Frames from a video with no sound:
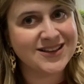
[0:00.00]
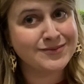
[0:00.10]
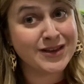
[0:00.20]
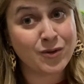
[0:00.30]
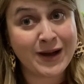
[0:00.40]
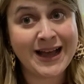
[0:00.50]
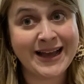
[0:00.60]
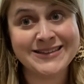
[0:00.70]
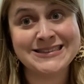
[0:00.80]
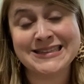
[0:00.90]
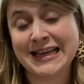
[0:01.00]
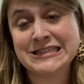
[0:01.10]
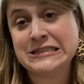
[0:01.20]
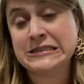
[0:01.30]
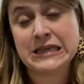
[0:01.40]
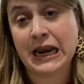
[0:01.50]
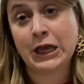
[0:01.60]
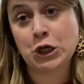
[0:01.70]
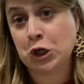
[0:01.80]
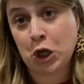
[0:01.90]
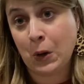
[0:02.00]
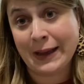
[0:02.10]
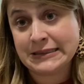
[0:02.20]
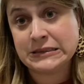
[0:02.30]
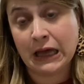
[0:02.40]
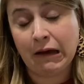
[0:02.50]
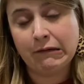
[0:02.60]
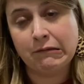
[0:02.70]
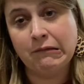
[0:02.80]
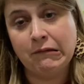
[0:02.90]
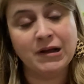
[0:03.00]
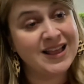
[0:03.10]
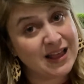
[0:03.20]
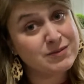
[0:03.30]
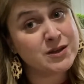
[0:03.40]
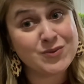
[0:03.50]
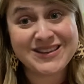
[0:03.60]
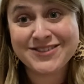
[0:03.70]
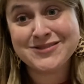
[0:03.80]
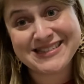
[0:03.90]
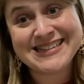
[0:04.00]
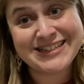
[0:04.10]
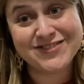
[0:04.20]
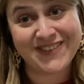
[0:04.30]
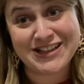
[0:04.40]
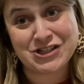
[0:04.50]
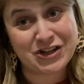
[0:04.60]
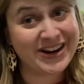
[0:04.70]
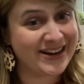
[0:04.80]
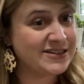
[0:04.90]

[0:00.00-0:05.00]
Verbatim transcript: I'm like, why? She's like, she said I couldn't go outside. I'm like, well, there was a heat advisory.